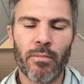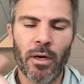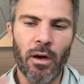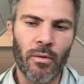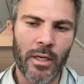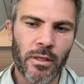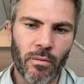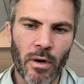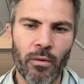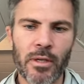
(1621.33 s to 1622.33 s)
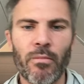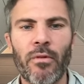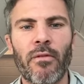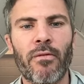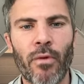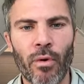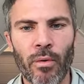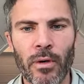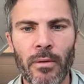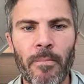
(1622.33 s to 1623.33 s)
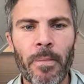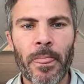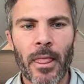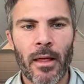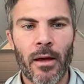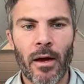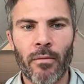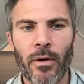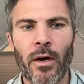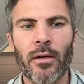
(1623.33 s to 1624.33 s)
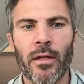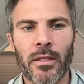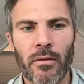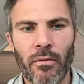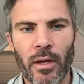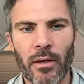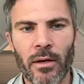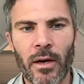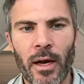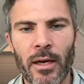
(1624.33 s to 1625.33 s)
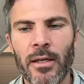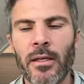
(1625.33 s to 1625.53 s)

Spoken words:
But we're always moving forward, regardless of whether or not